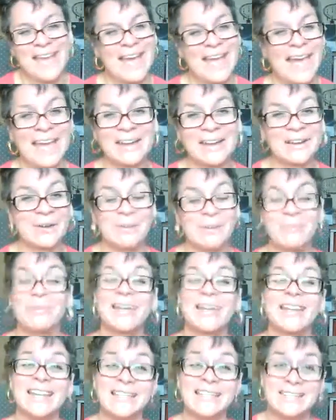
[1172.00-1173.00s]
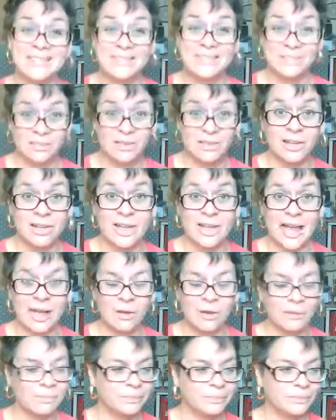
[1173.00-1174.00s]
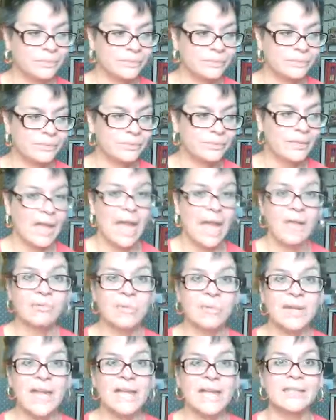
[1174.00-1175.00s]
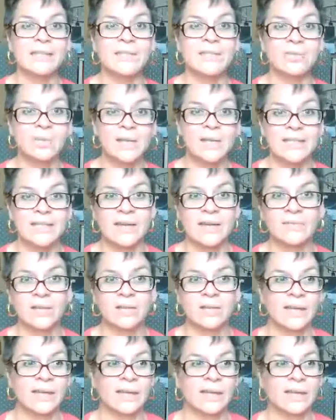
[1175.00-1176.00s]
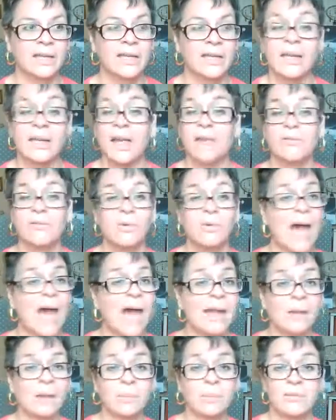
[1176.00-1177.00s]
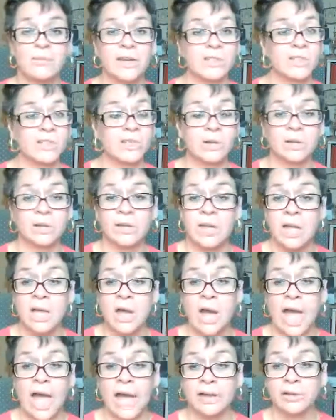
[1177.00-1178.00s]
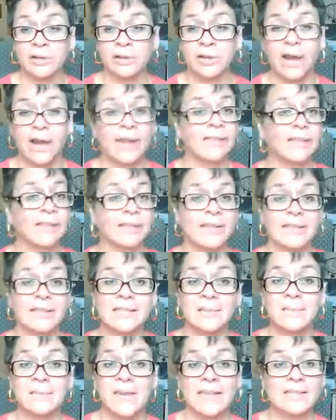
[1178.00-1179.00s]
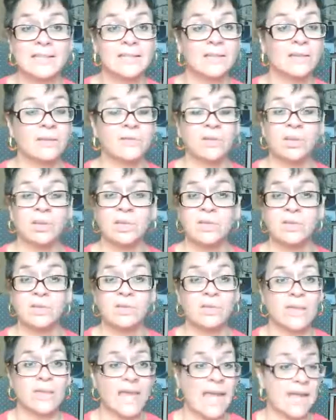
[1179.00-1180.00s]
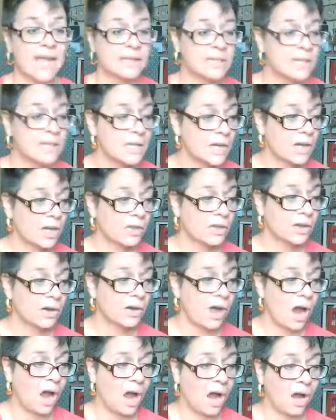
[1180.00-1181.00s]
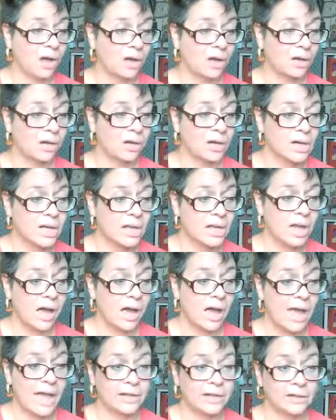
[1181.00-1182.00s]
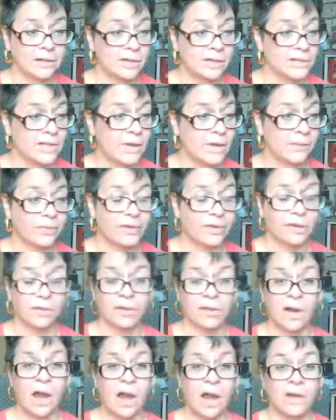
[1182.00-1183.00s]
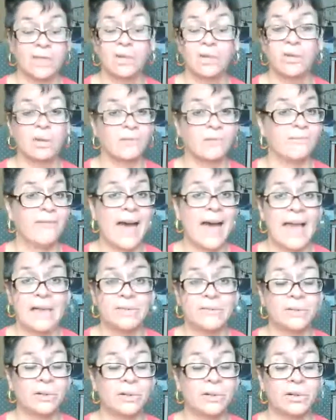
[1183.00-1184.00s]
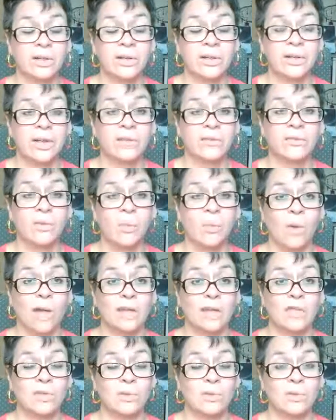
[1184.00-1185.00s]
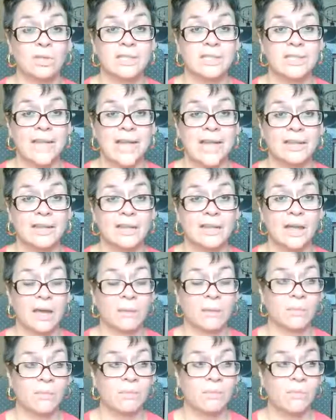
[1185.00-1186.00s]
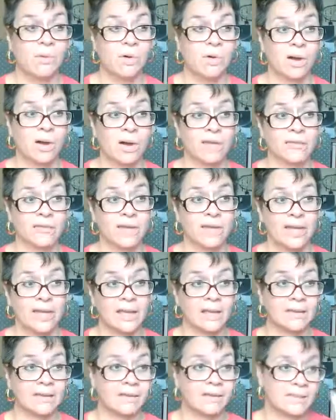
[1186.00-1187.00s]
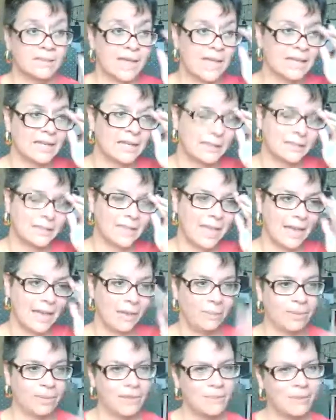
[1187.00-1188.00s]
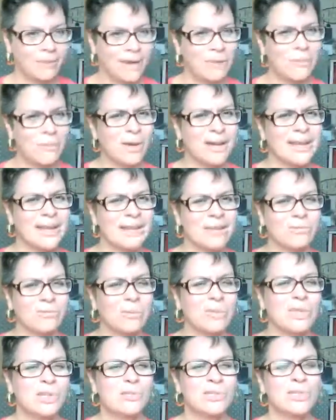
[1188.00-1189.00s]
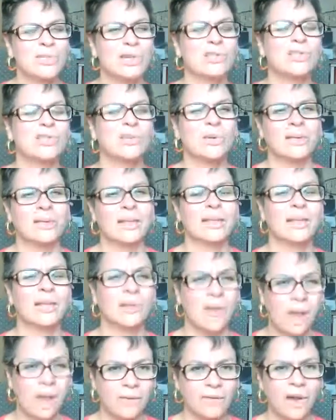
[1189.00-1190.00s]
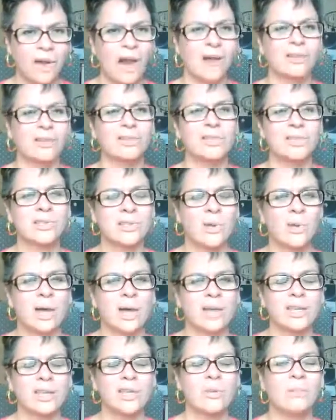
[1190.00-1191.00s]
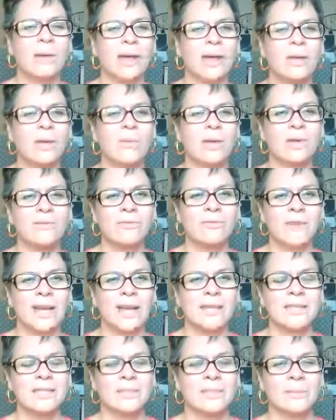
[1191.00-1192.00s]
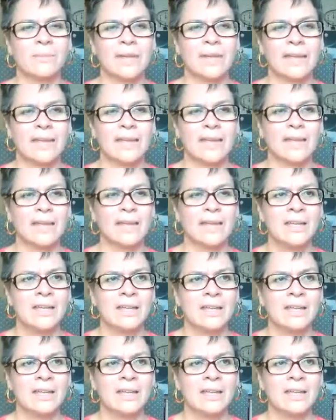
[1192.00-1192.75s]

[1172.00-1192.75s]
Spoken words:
I don't know, but it's good now. I went ahead and tweaked everything. If you hire a professional editor, I think that's amazing if you can do that. There are editors out there. You can go to Fiverr if you want to do this on more of a sliding scale. But you might want to, if when you start doing like your cover art and so on, you might want to find somebody